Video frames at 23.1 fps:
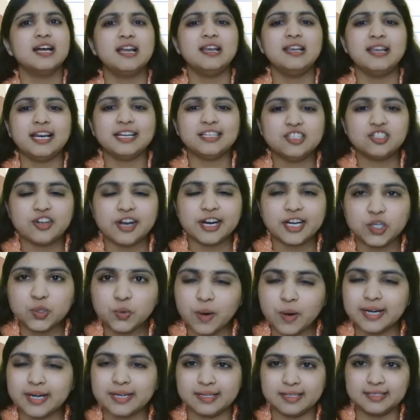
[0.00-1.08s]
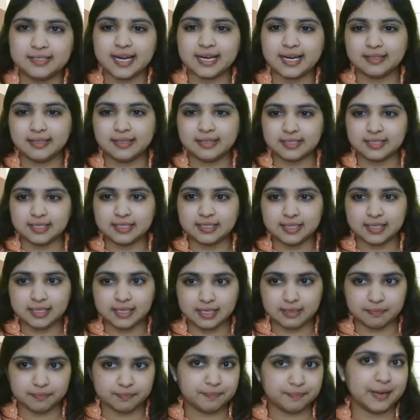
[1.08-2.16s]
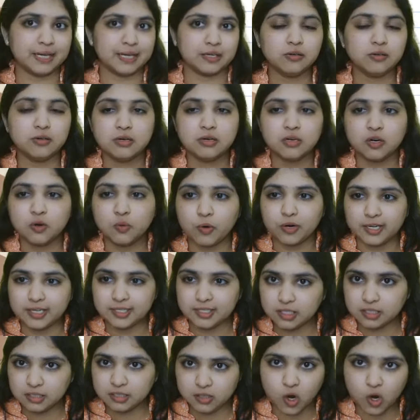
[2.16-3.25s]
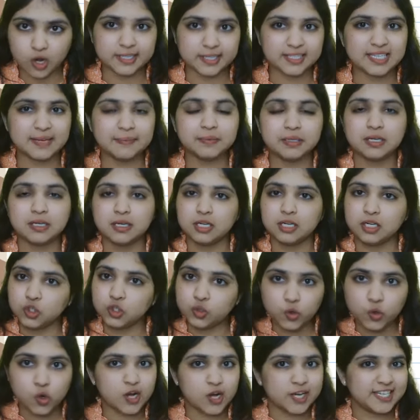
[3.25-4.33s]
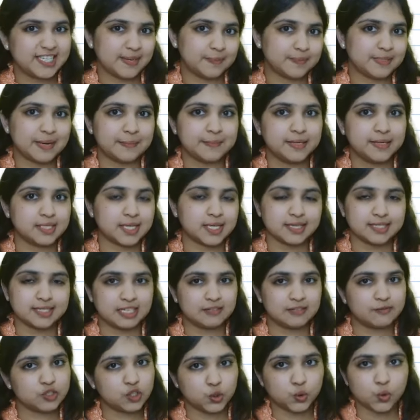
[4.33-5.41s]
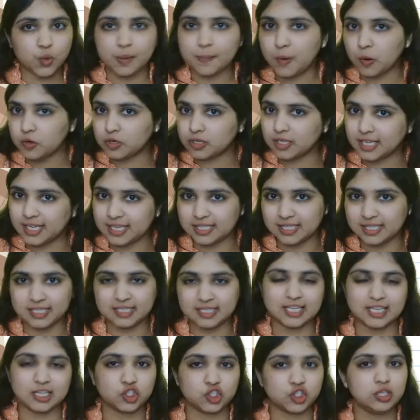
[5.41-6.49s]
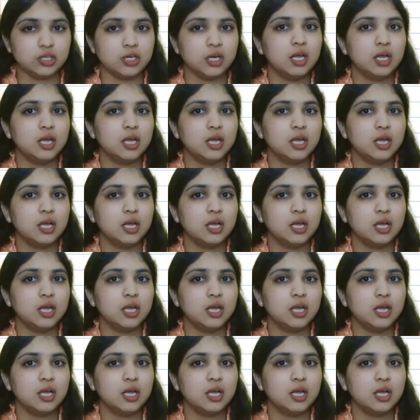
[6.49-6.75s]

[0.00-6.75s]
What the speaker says: Let's try to understand this a little better. What is this concept? Two concepts I am discussing with you about in this session.